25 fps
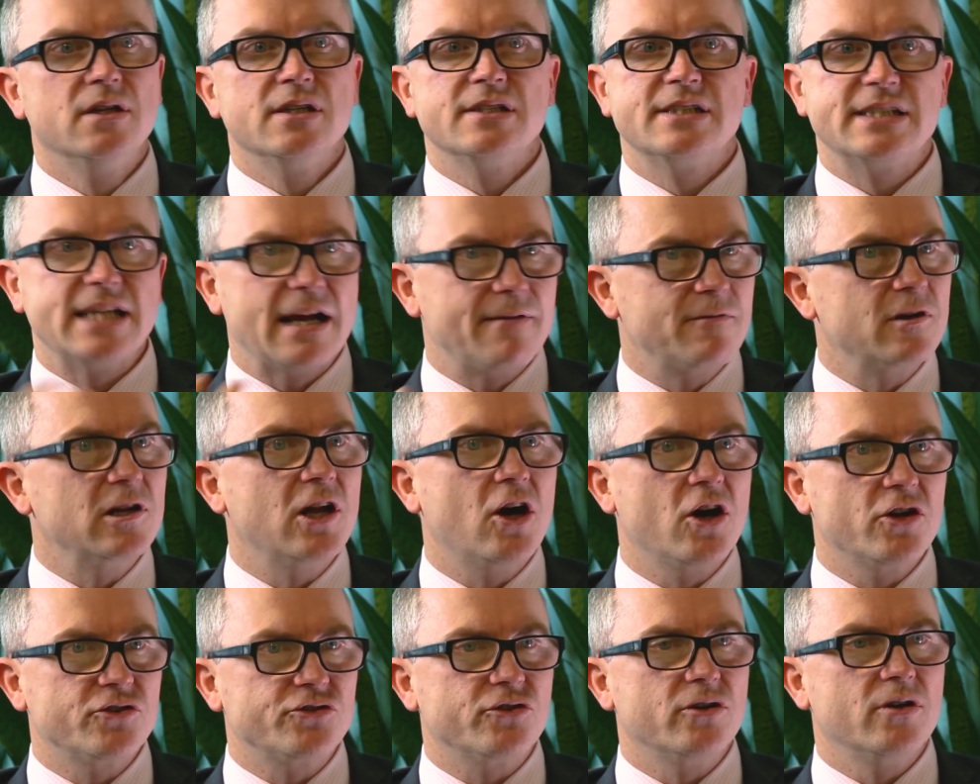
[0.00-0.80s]

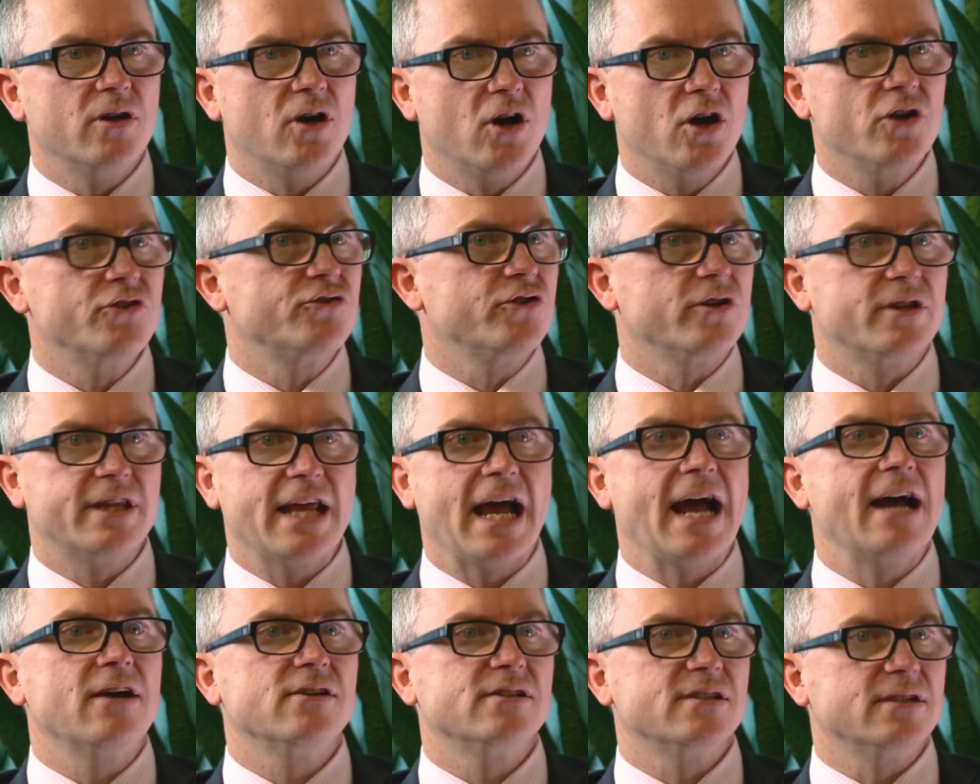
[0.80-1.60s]
several hundred, hundred
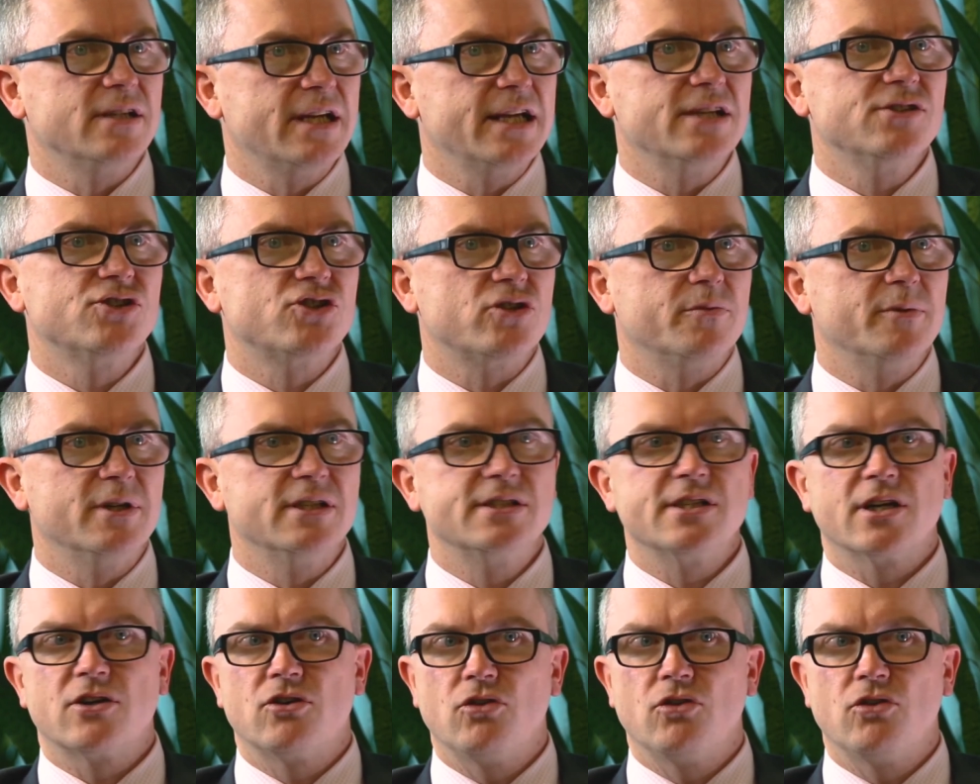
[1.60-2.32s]
thousand instruments